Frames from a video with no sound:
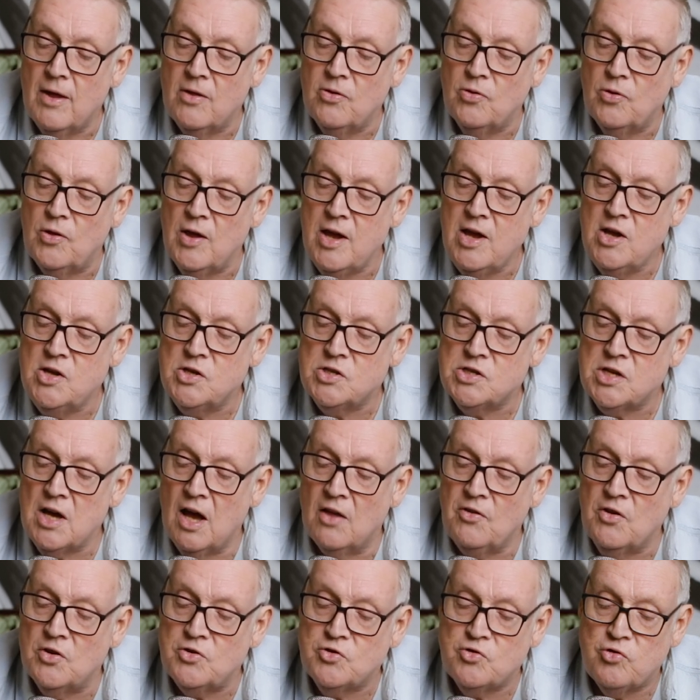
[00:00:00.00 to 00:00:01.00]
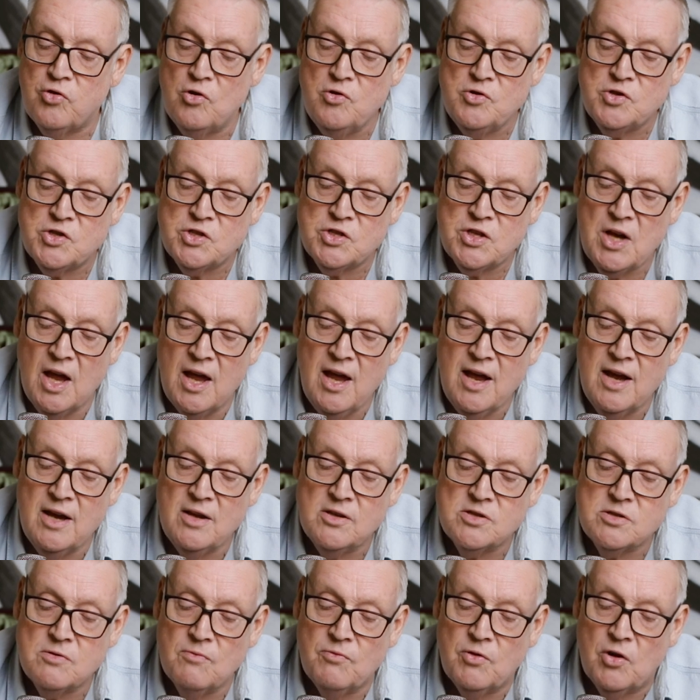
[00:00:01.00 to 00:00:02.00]
"These are the true
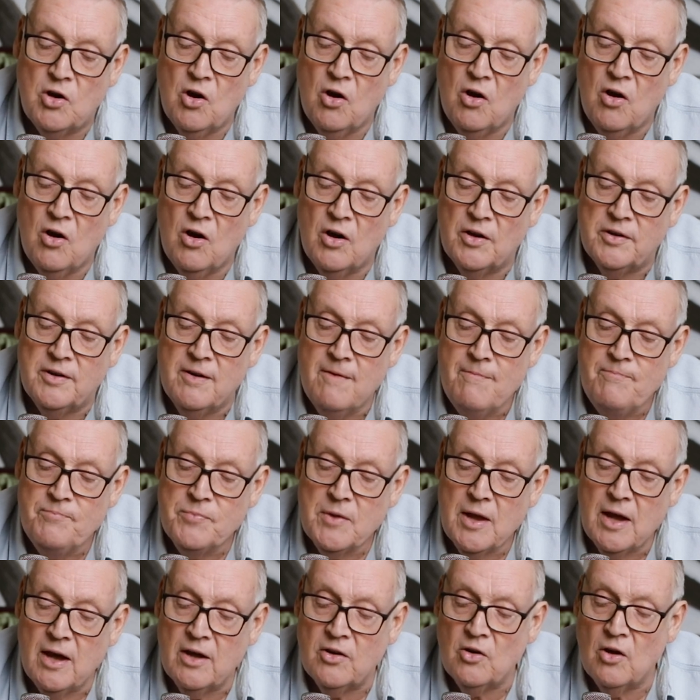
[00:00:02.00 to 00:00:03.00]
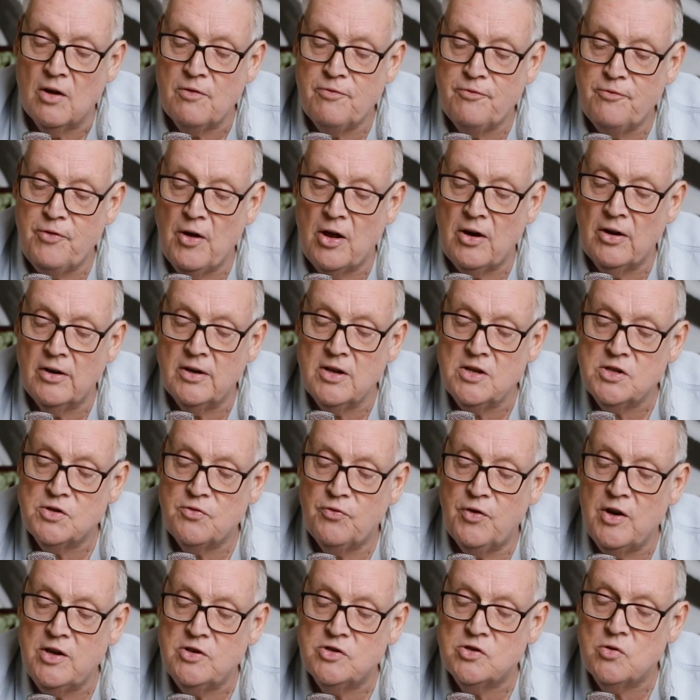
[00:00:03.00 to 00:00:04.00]
sayings of God." And I fell at his
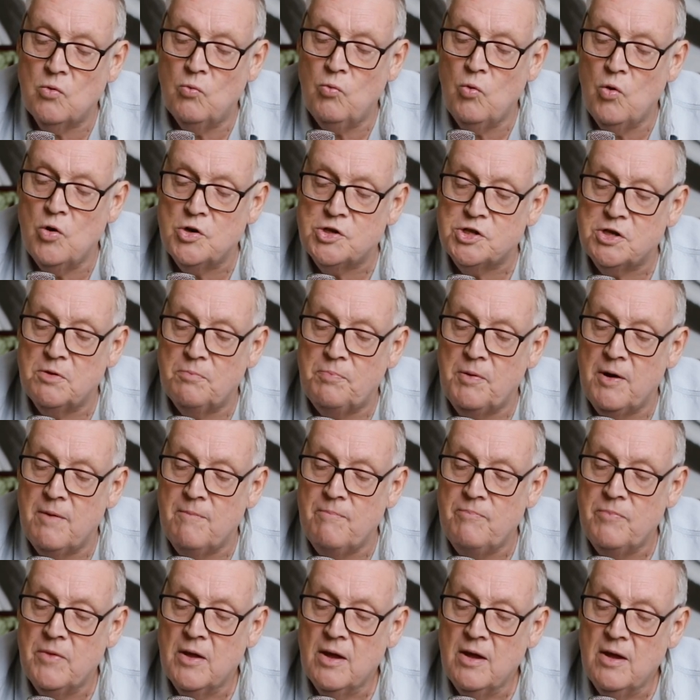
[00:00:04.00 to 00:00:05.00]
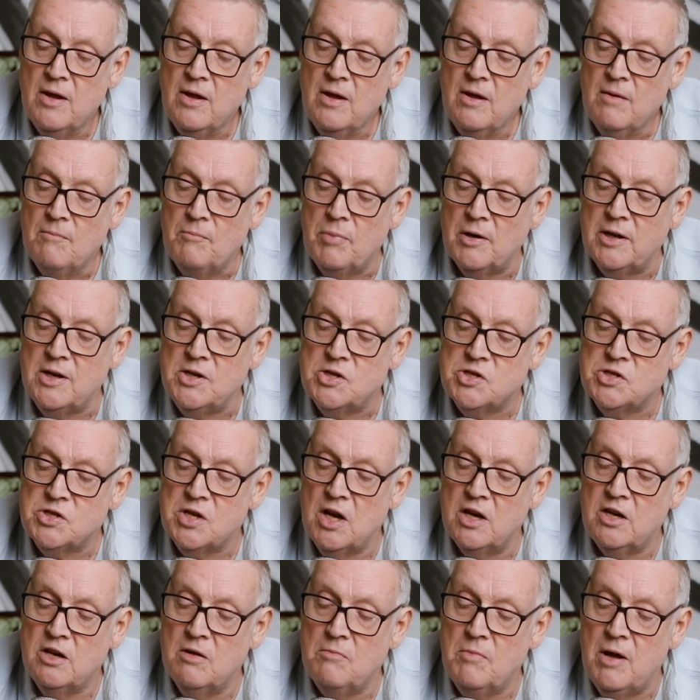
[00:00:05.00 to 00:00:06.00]
feet to worship him. But he
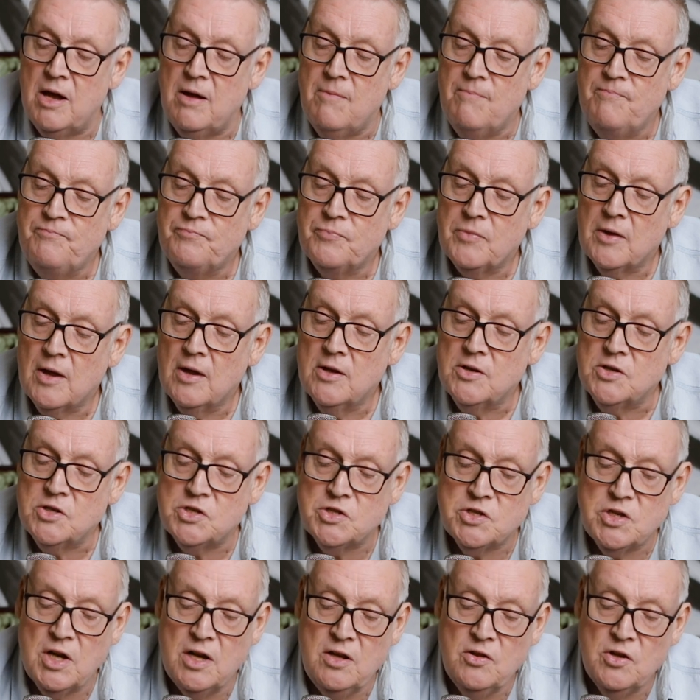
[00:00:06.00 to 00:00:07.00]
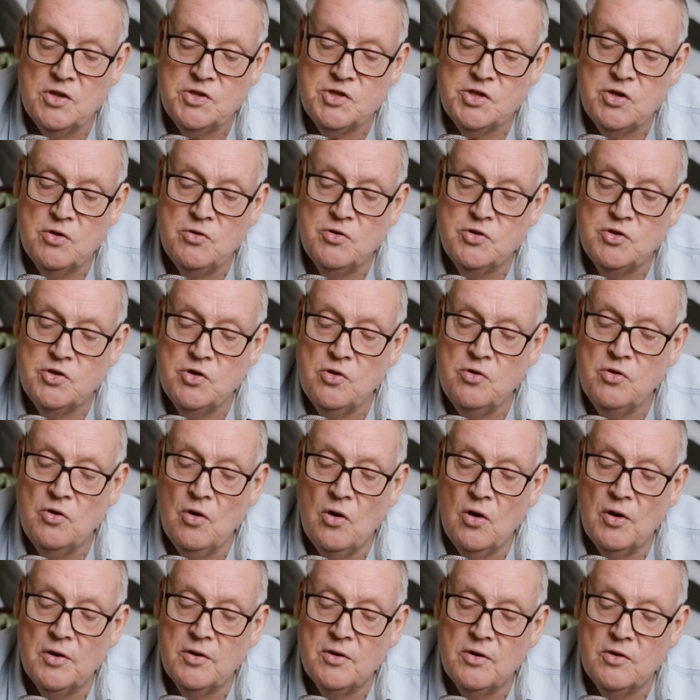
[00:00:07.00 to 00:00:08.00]
said to me, "See that you do
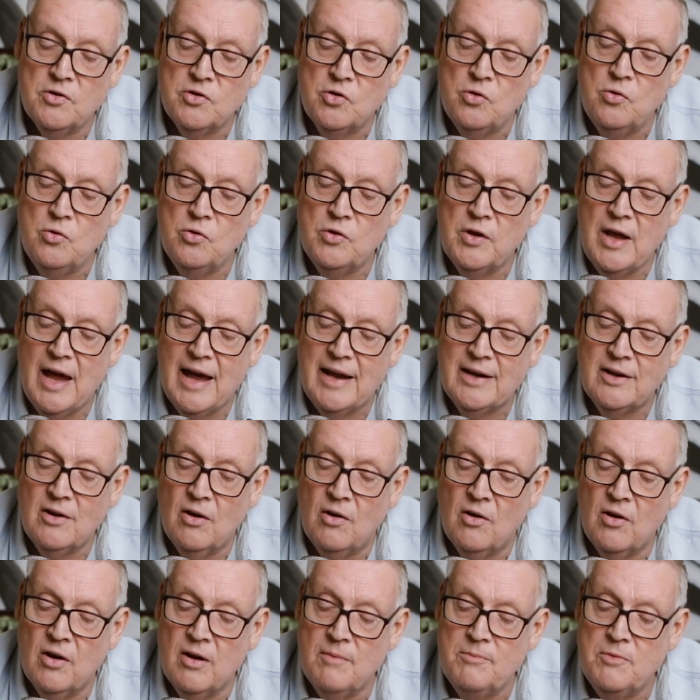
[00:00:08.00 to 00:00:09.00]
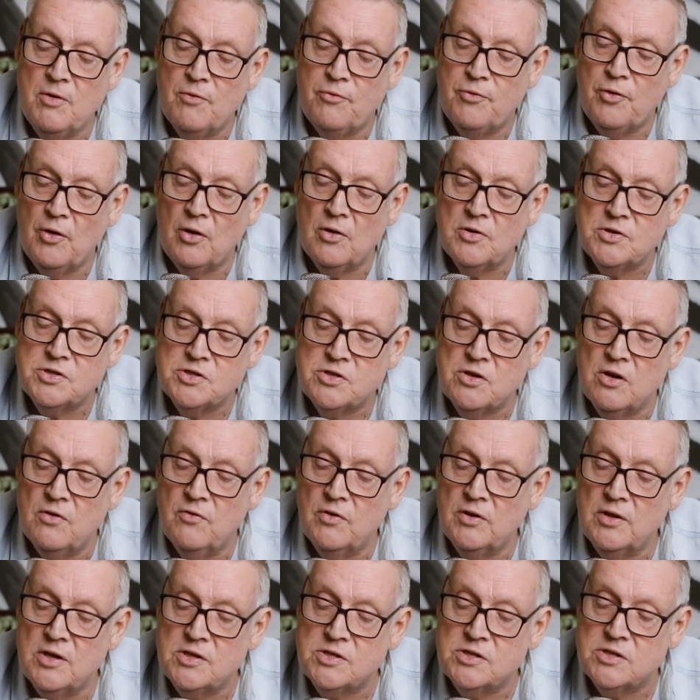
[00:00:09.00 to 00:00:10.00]
not do that. I am your fellow
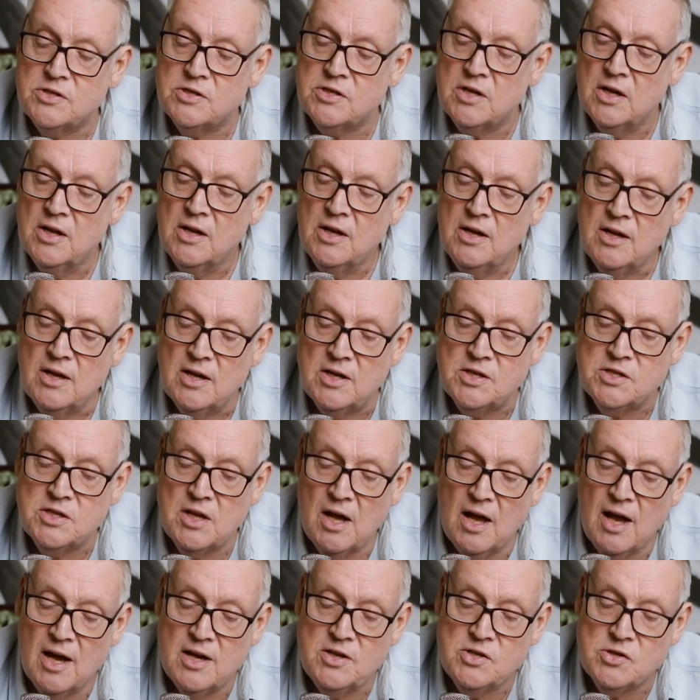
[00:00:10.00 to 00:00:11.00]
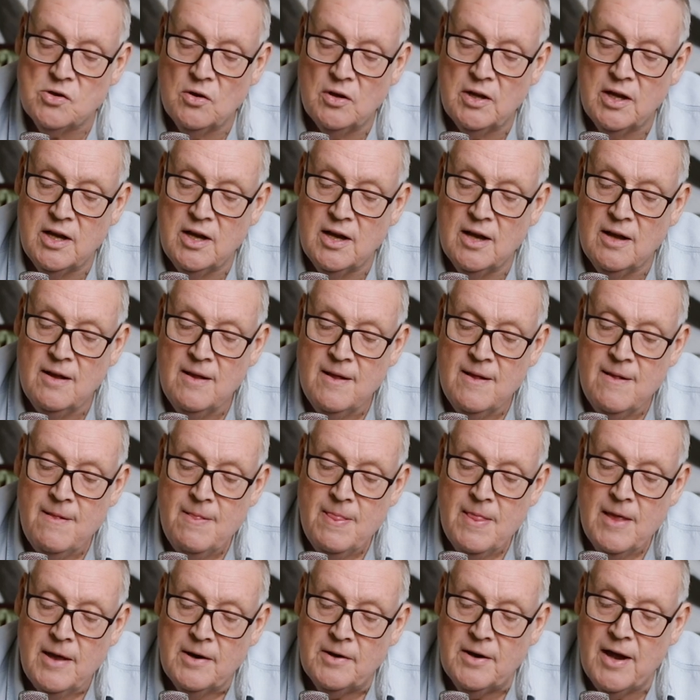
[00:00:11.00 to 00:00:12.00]
servant." This is the angel here.
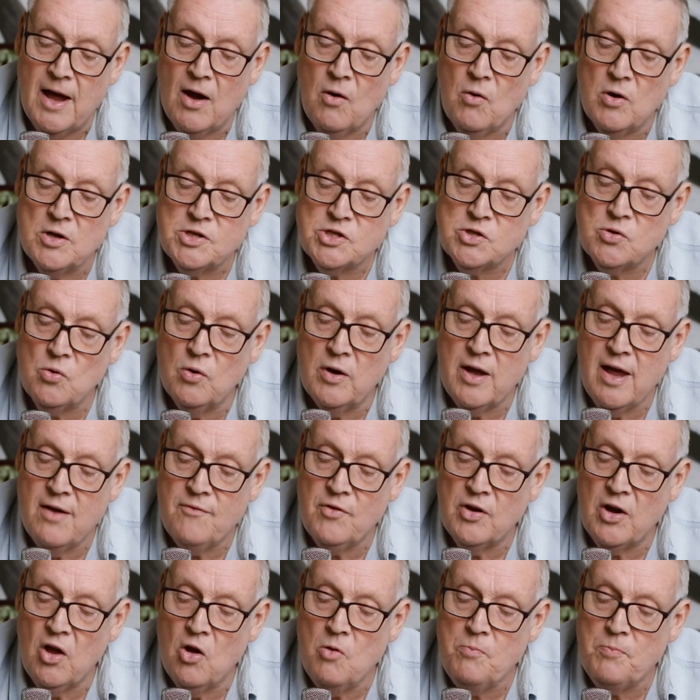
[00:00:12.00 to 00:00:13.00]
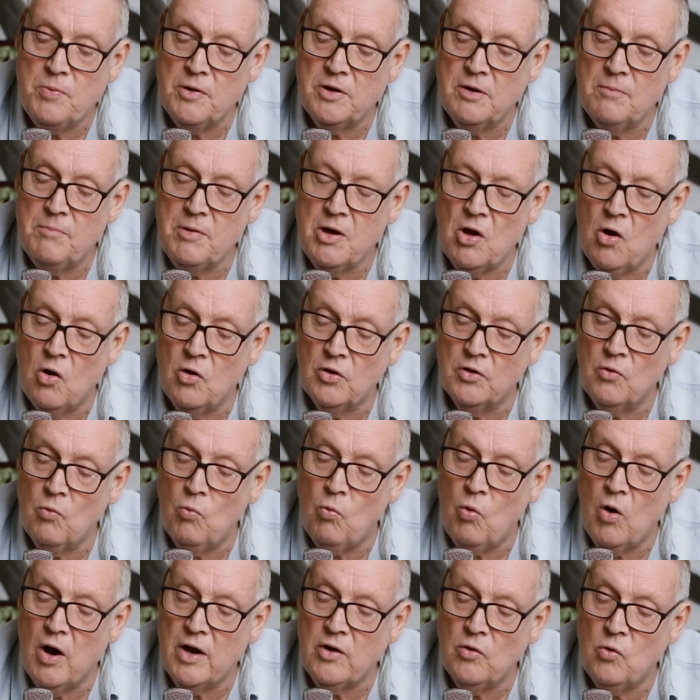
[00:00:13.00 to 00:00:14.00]
"Now I saw heaven open, and behold, a
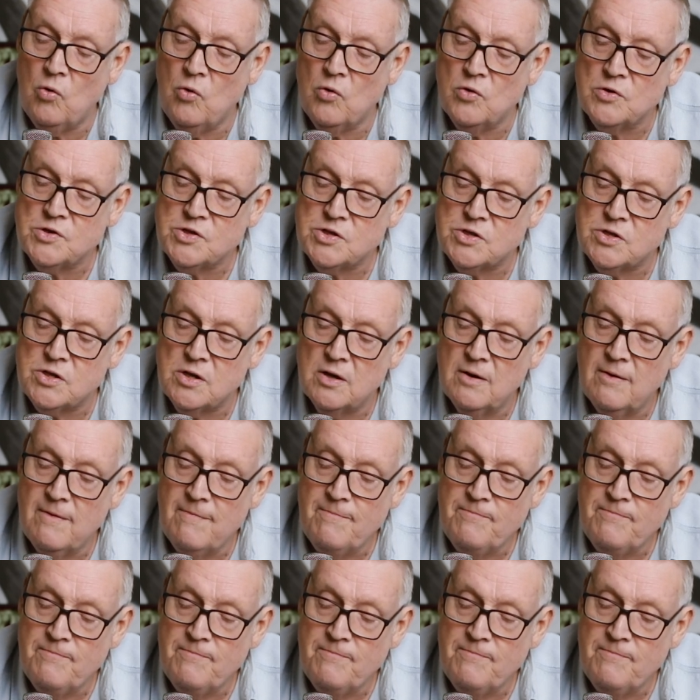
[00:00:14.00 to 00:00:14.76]
white horse.